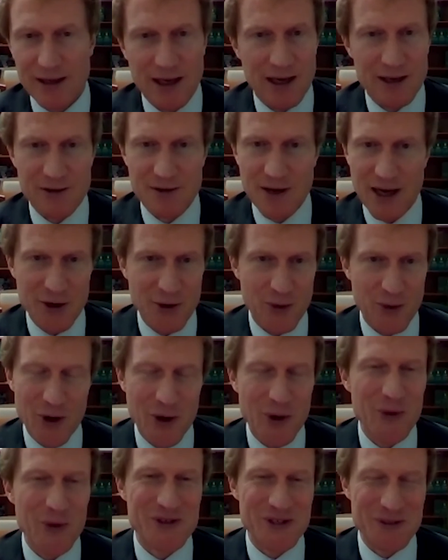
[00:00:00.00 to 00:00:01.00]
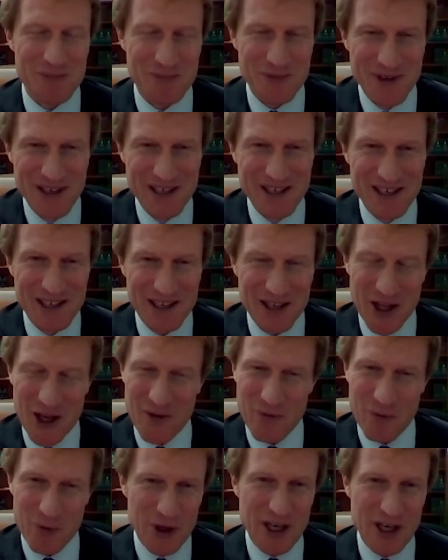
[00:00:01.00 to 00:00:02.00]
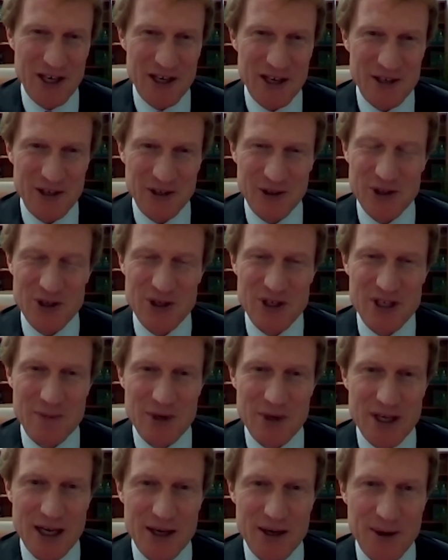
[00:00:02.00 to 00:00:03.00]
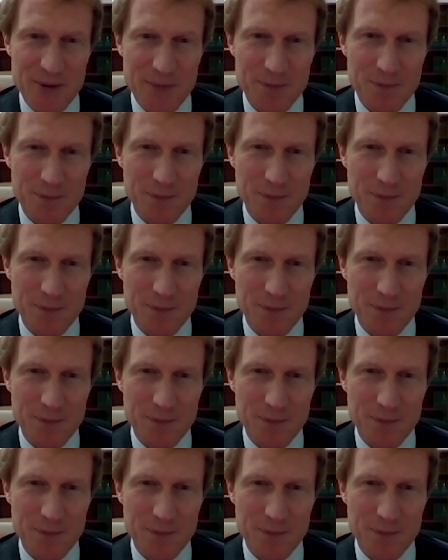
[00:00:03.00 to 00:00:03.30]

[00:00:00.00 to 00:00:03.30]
I don't know. There's a lot of work and diligence to be done,